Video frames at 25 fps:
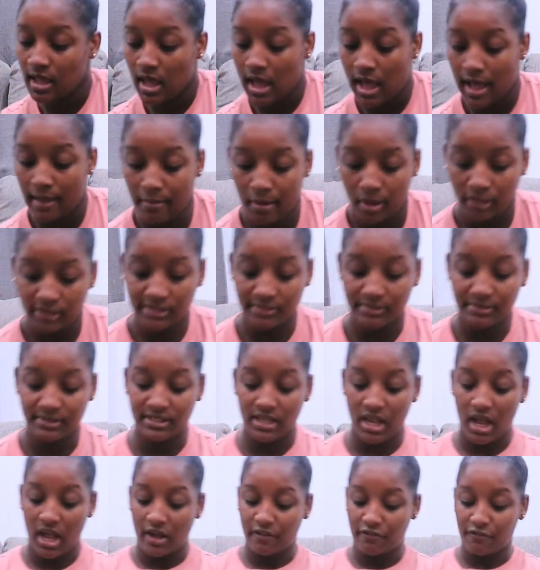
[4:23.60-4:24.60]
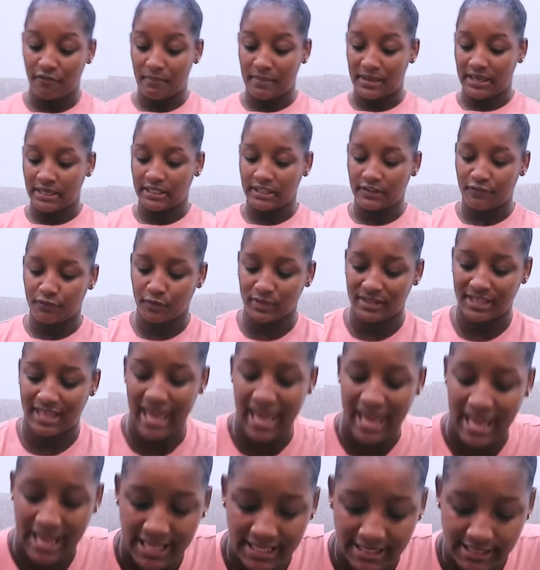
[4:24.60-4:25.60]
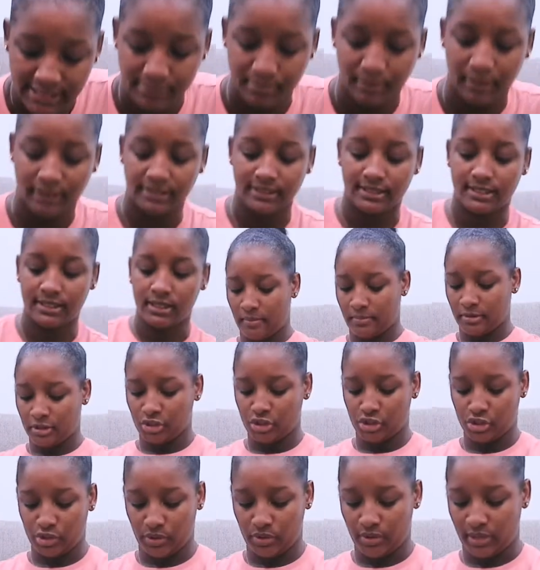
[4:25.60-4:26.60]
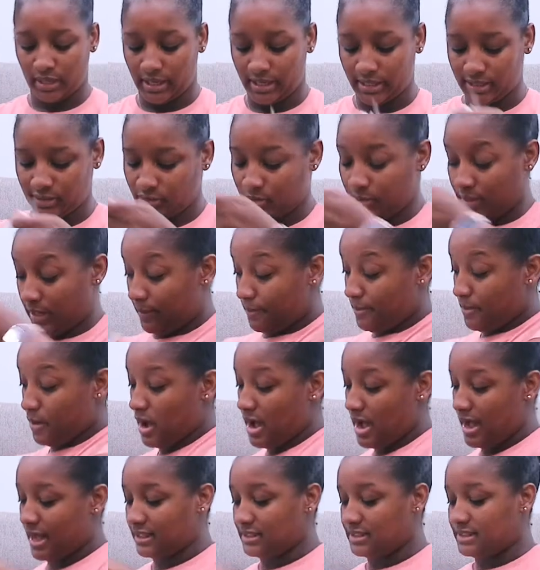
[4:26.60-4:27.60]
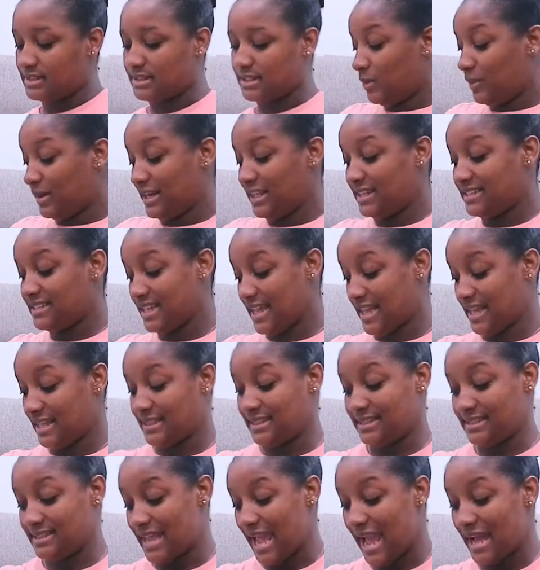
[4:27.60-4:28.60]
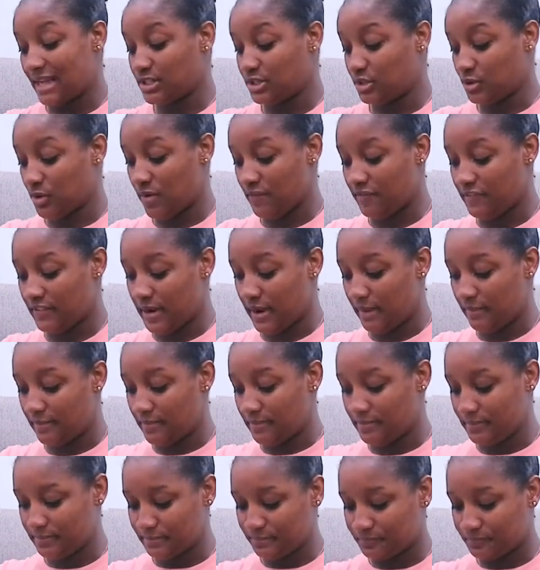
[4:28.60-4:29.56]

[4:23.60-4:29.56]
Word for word: I bought some stuff, mainly for the kids, but I'm going to show you guys what I bought while I take the tags off of them.